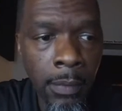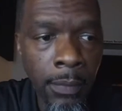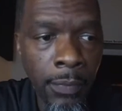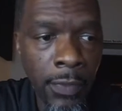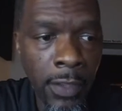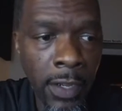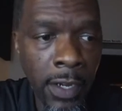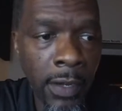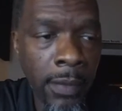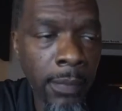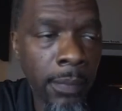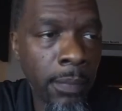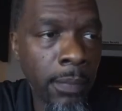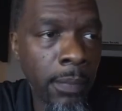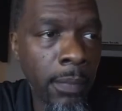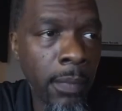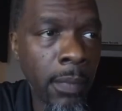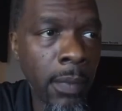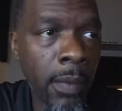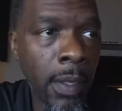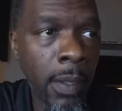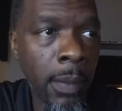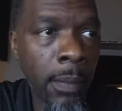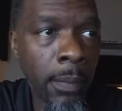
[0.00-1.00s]
They're
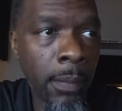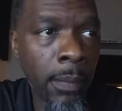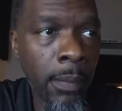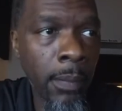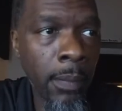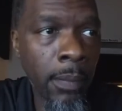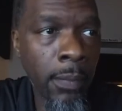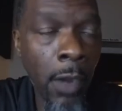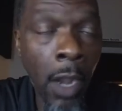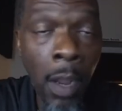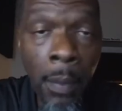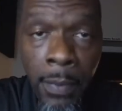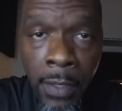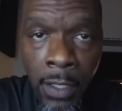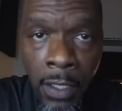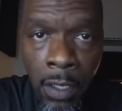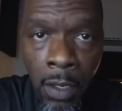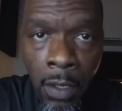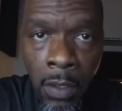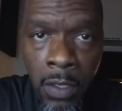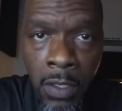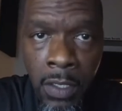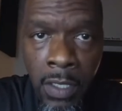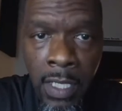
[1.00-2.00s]
property
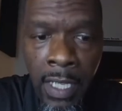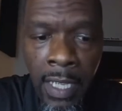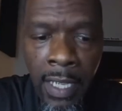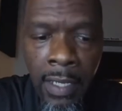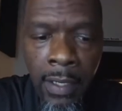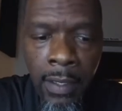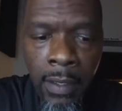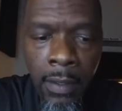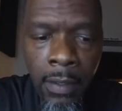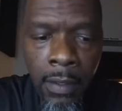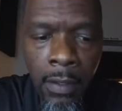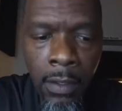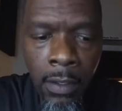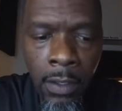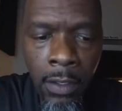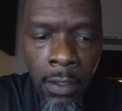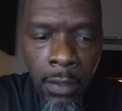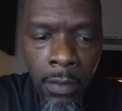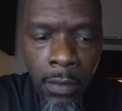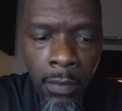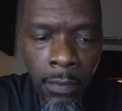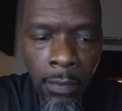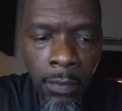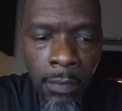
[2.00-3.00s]
owners that
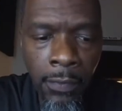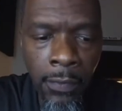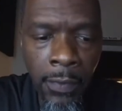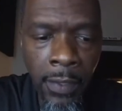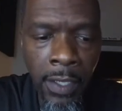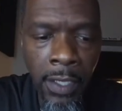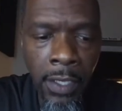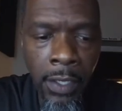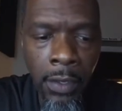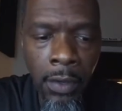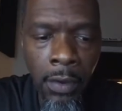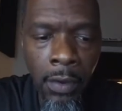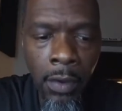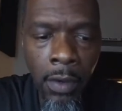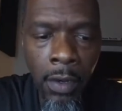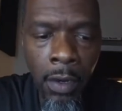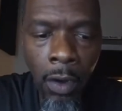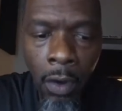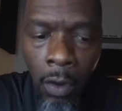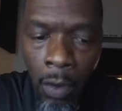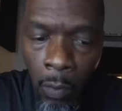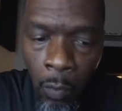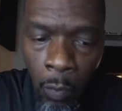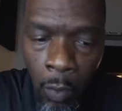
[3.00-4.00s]
figure
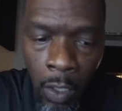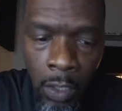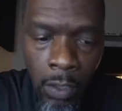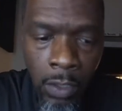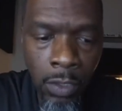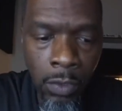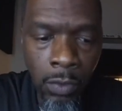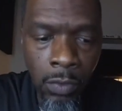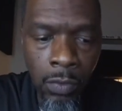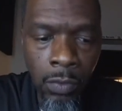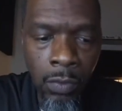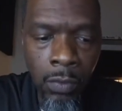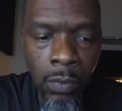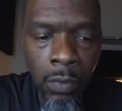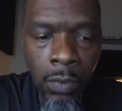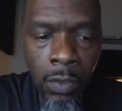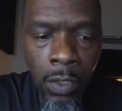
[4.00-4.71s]
or want to,